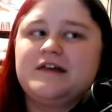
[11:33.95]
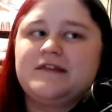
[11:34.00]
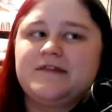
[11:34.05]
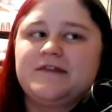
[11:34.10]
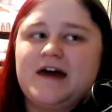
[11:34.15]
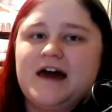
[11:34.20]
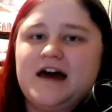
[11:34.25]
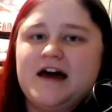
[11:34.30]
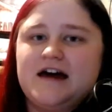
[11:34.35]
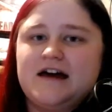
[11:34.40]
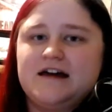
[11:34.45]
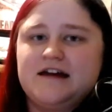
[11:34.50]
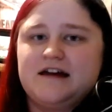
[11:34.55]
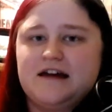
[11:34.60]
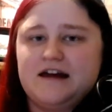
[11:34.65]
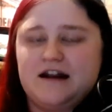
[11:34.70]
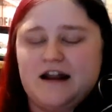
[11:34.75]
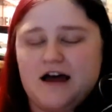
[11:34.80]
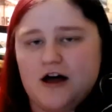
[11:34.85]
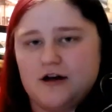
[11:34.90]
that
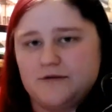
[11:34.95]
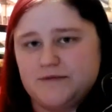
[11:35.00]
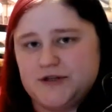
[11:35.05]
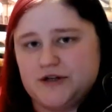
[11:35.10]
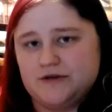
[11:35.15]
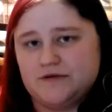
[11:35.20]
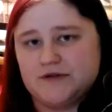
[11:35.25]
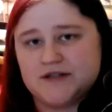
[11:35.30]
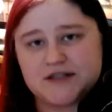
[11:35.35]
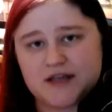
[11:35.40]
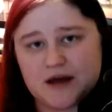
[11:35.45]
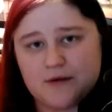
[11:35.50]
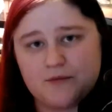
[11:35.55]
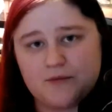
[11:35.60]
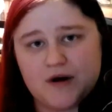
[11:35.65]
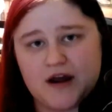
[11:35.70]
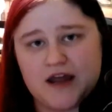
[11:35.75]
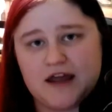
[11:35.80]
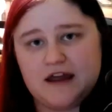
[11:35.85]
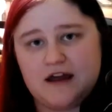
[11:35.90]
it helps you in some
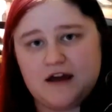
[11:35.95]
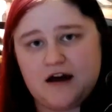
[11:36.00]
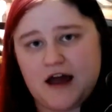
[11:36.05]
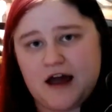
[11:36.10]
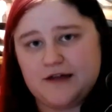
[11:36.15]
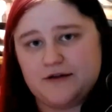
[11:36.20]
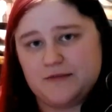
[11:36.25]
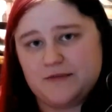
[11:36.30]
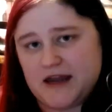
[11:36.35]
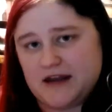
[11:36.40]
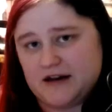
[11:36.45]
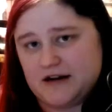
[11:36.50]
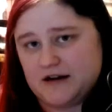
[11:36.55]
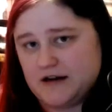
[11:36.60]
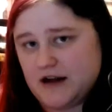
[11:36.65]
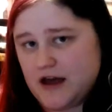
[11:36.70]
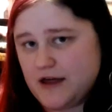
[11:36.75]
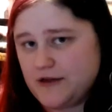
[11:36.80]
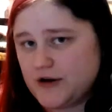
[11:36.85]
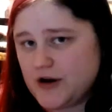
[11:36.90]
way, either making
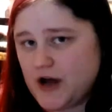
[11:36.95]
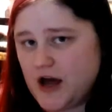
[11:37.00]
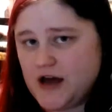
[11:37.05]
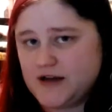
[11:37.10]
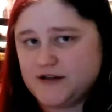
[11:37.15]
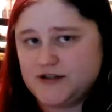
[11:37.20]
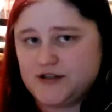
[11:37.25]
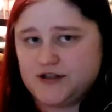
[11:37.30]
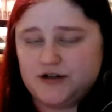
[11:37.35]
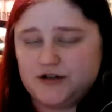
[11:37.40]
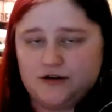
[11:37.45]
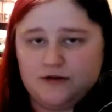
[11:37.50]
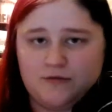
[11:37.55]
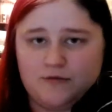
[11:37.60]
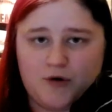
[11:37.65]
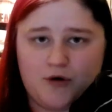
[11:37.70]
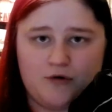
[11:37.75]
another costume,